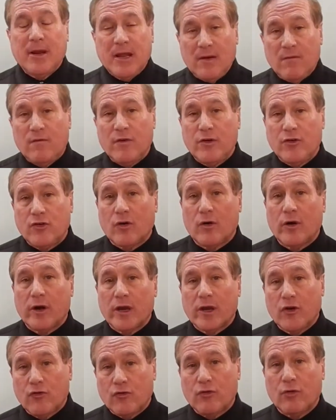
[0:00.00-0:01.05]
inventory
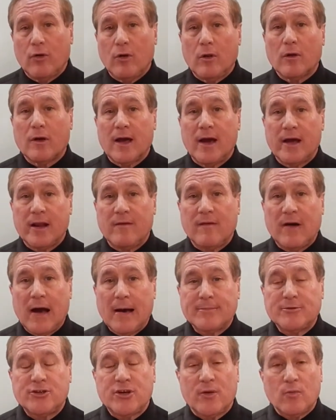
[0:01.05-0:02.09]
control kind of
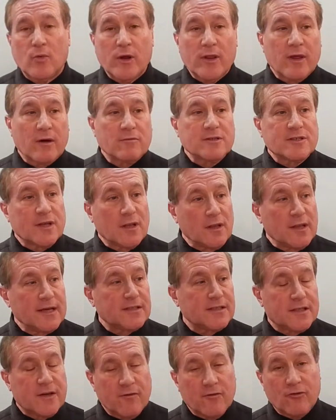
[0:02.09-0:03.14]
option where there was a
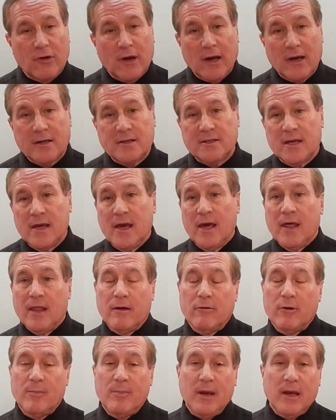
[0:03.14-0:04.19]
list of drugs that
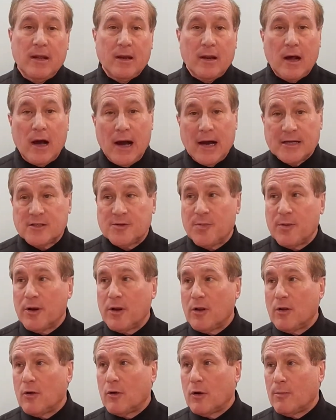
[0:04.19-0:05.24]
would be in a hospital
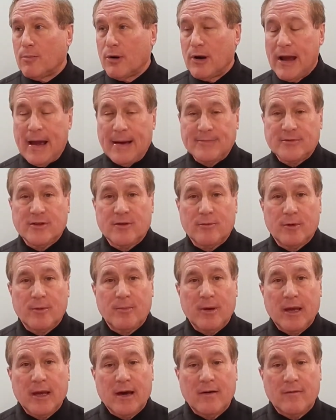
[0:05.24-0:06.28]
or perhaps that would be
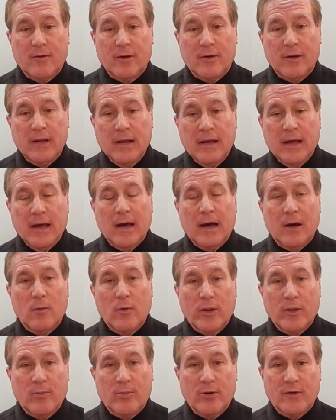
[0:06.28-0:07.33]
covered
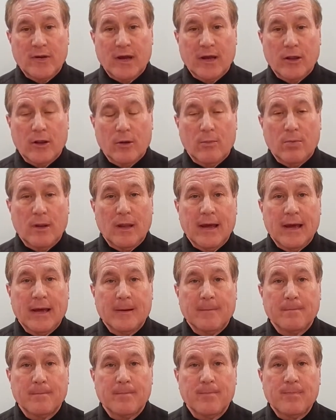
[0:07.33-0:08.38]
with a particular
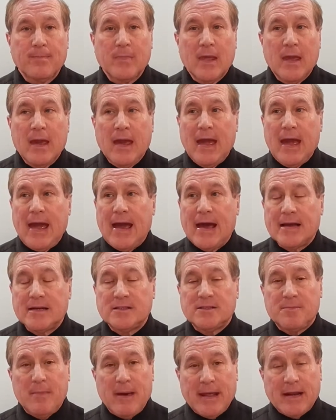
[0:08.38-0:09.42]
plan.
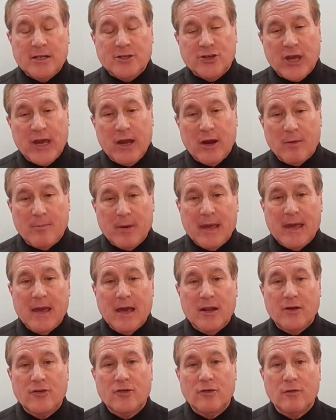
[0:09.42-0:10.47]
As managed care
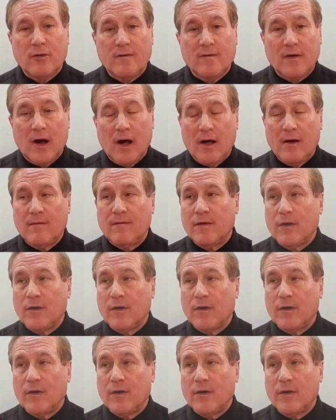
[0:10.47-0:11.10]
began to evolve